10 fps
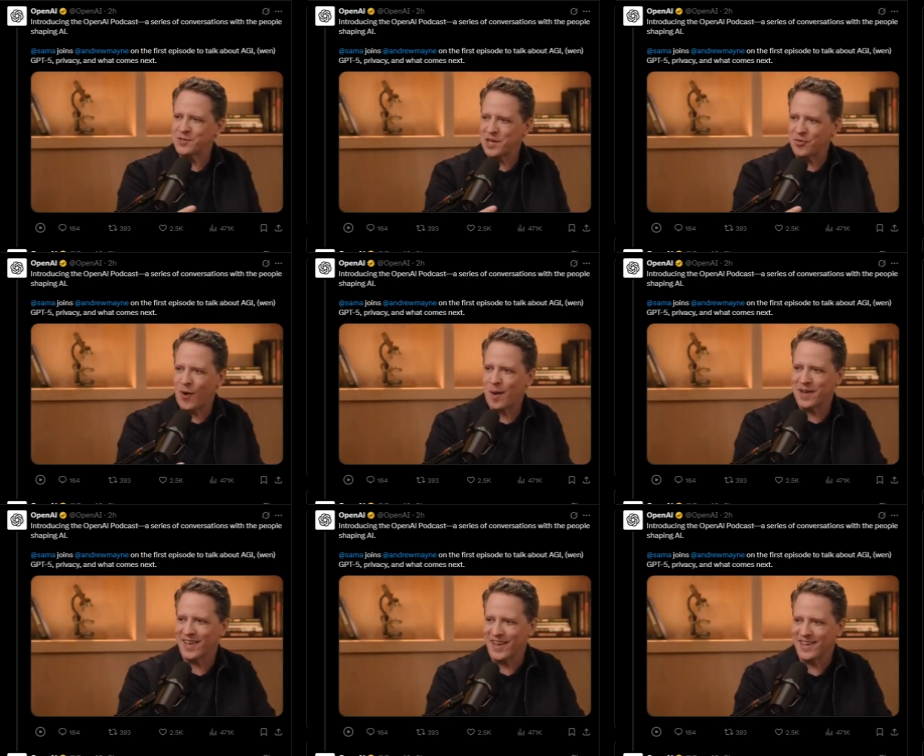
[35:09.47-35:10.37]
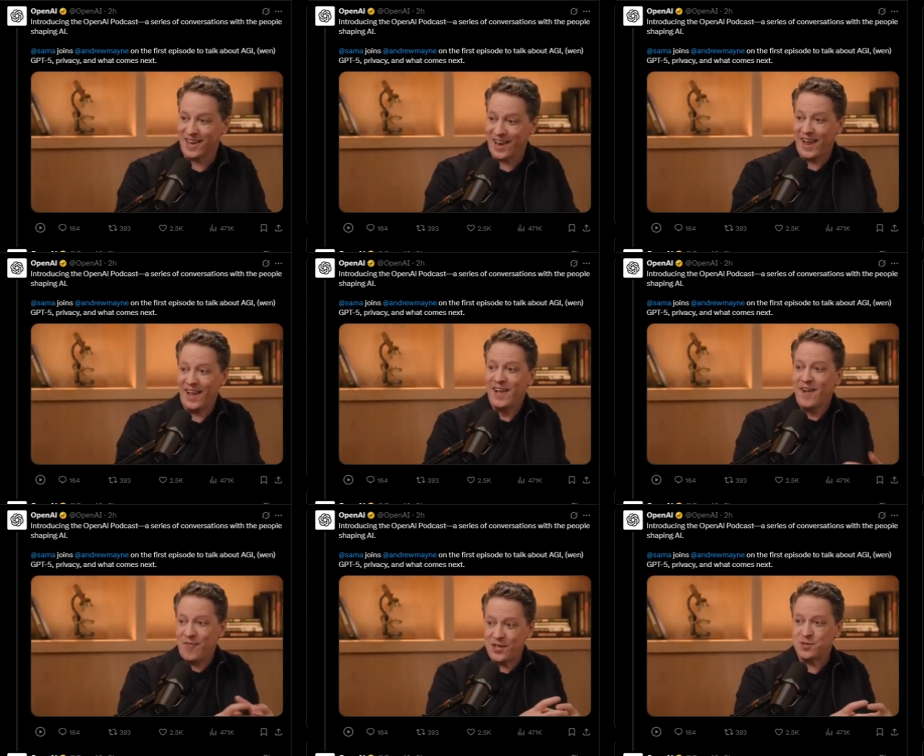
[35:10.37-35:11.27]
I think it was Anthropic, like said, hey,
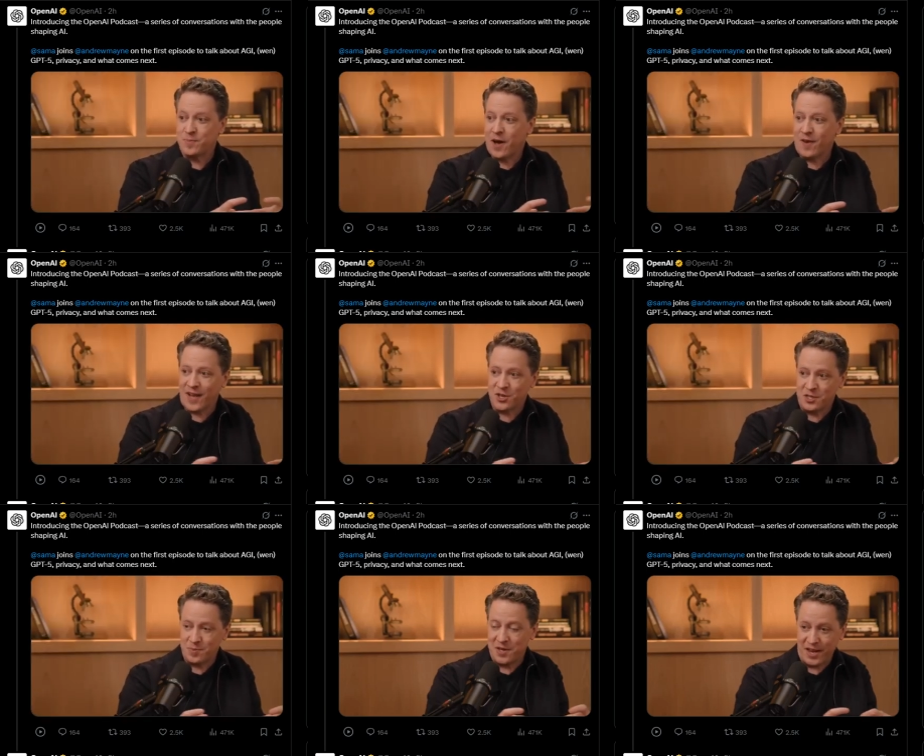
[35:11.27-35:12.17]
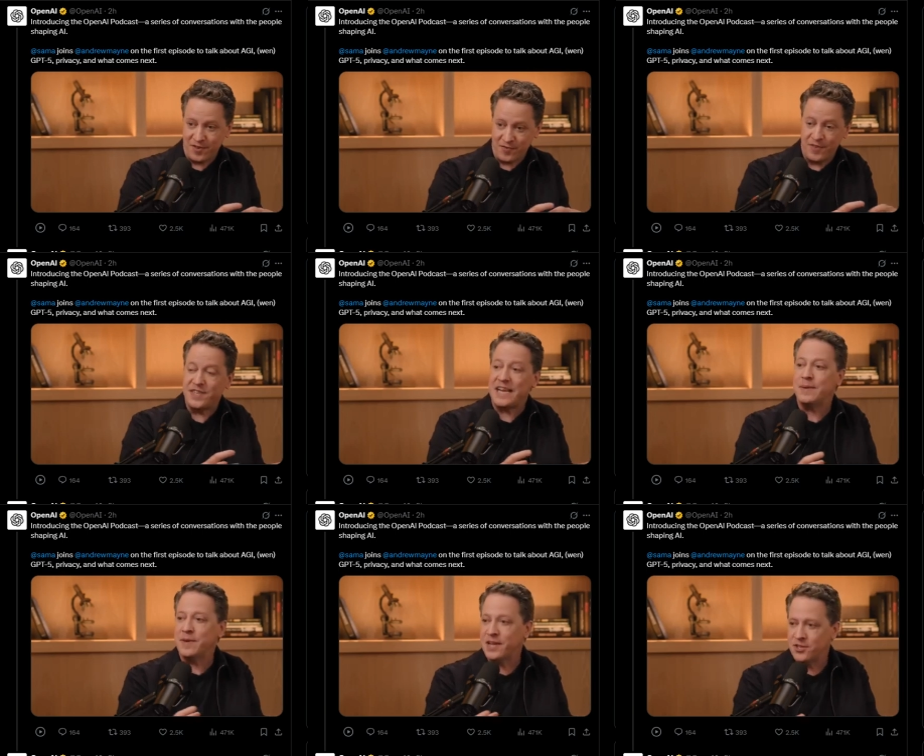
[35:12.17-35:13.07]
this model actually spent like
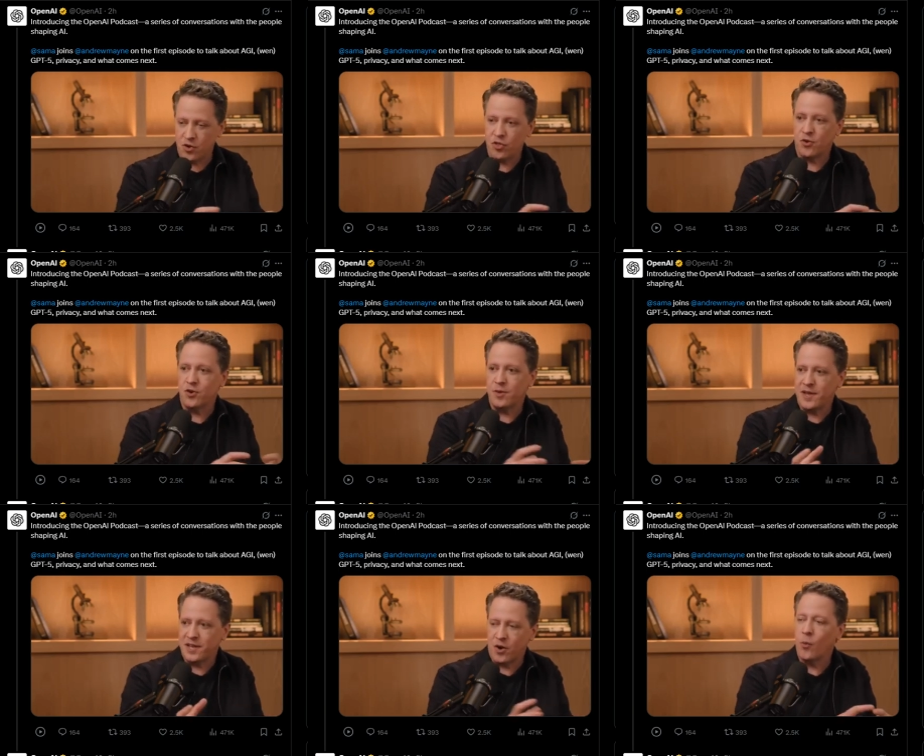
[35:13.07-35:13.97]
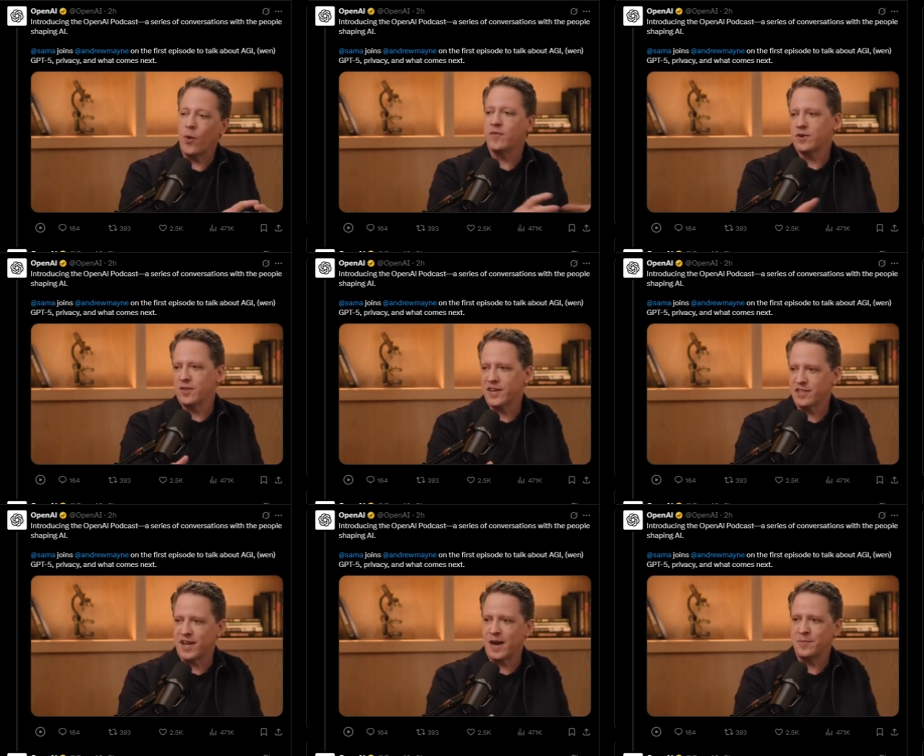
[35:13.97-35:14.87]
15 minutes or 30 minutes or whatever
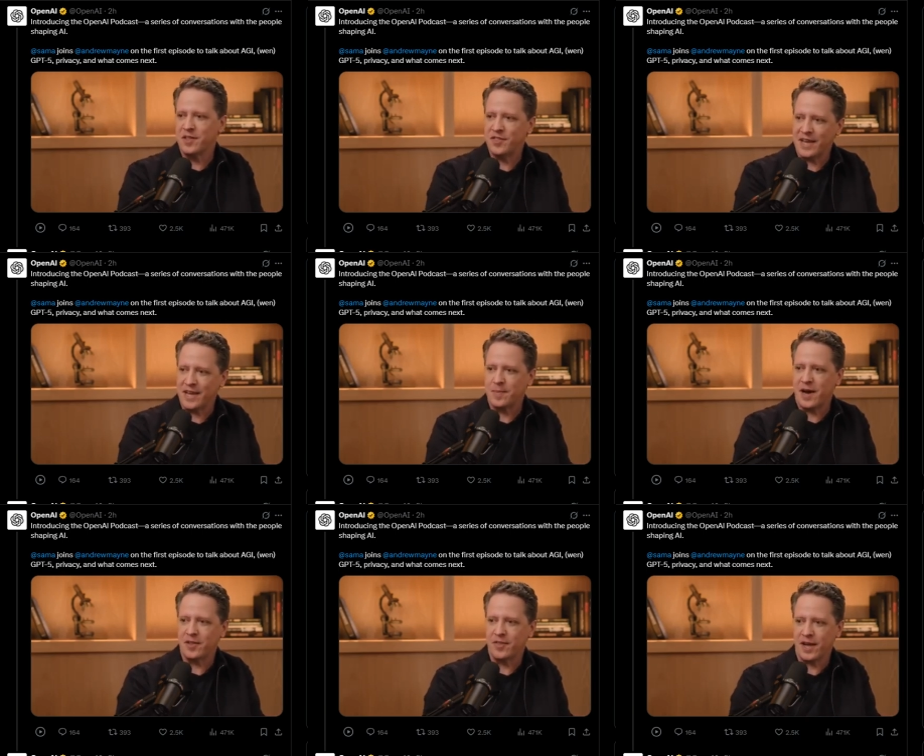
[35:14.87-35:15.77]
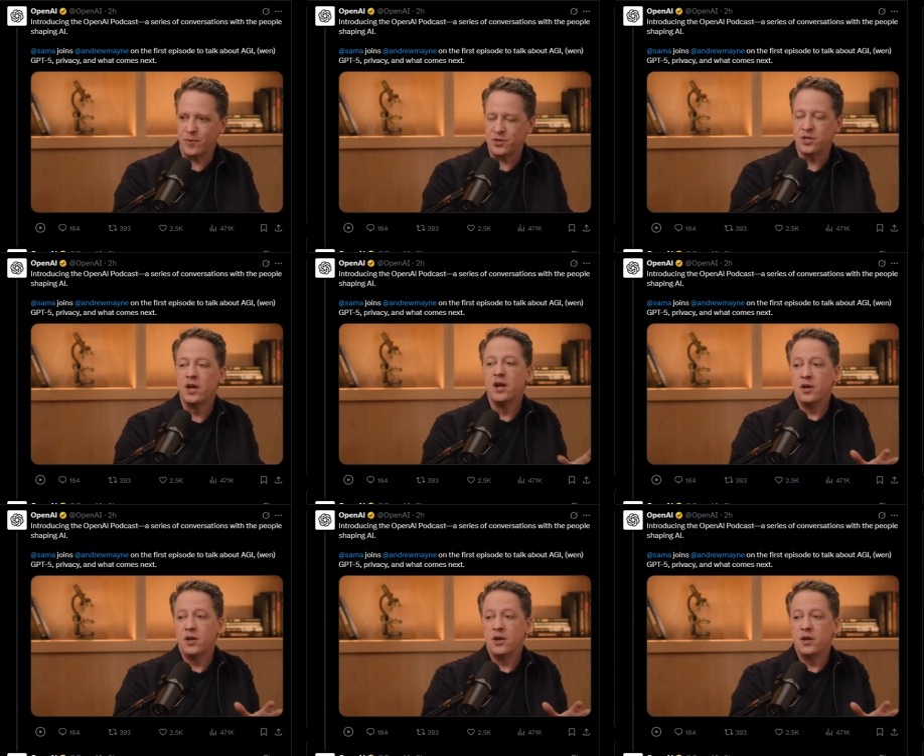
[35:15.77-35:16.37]
length of time to think about a thing, which